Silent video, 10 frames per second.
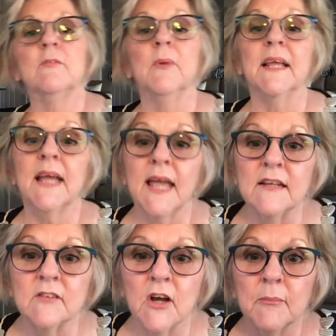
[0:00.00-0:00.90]
my
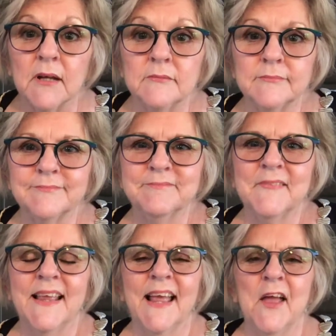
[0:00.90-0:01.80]
cake timer.
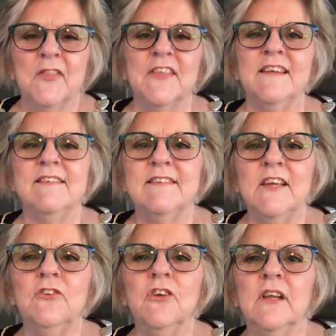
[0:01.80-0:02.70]
The
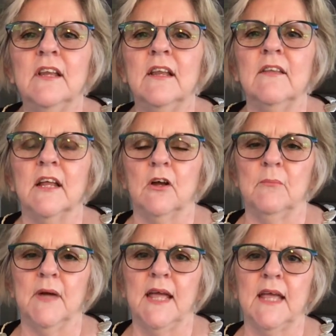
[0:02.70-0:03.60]
decision that I
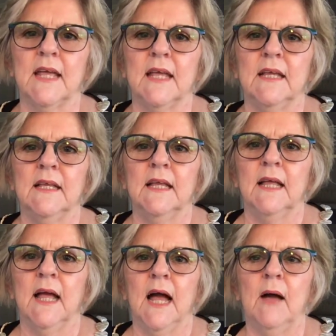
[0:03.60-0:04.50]
make
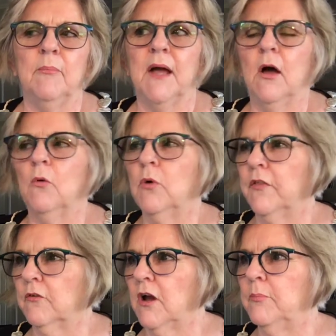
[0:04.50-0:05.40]
about
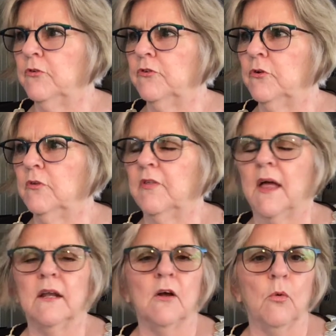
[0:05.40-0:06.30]
whether I pursue
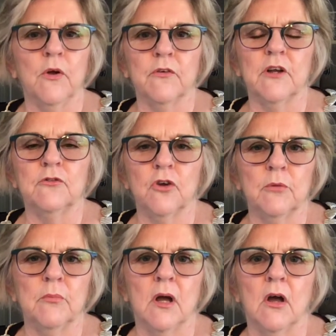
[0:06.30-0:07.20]
that or whether I
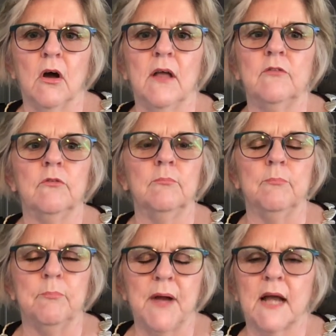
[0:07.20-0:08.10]
turn my eyes
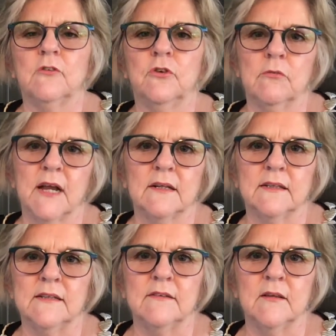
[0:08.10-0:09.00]
back
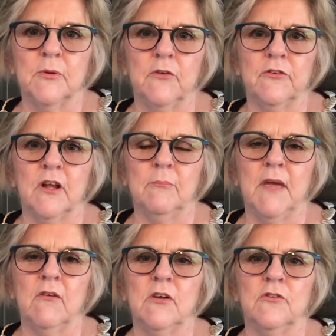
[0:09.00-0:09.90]
directly to the person I'm
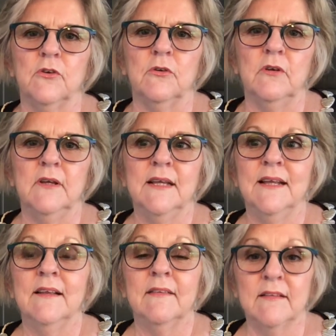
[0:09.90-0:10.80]
married to,
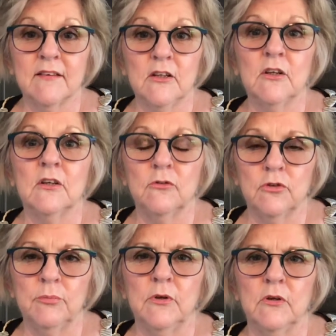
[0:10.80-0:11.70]
that's going to
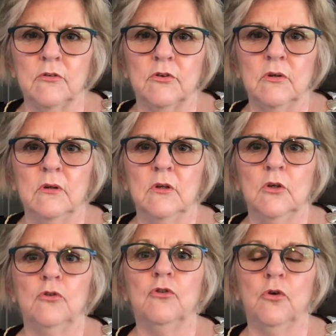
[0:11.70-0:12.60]
contribute
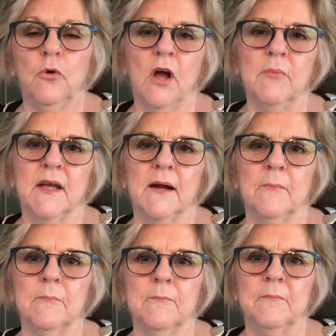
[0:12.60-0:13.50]
to who I become.